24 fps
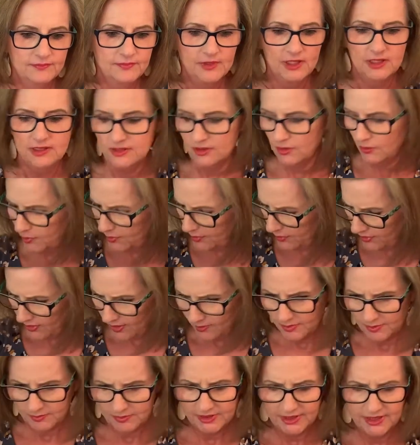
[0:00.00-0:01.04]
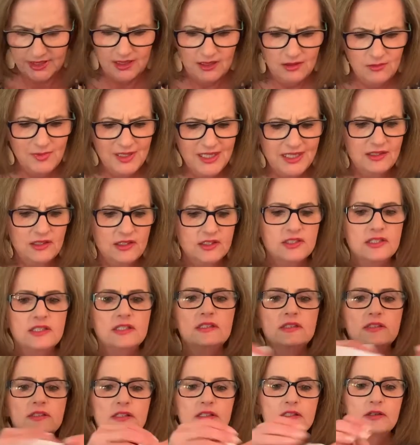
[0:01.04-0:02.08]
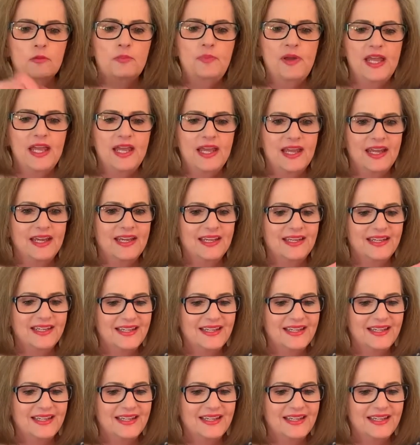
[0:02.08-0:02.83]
So probably, oh my gosh, these look so big.